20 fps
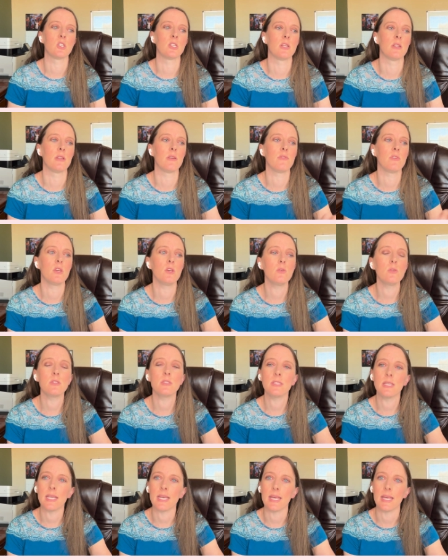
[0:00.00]
And if you
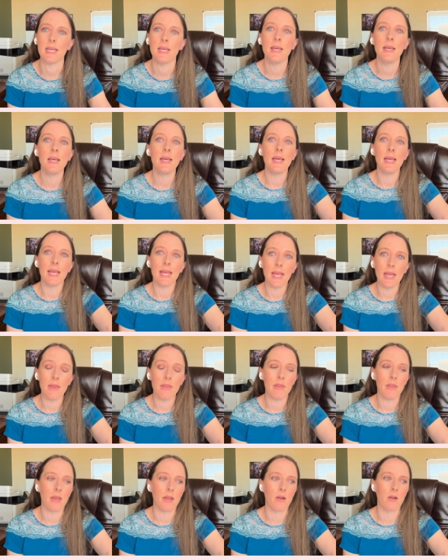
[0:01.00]
see
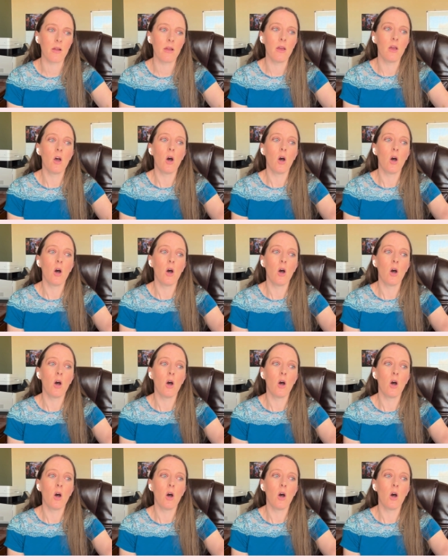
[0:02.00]
in there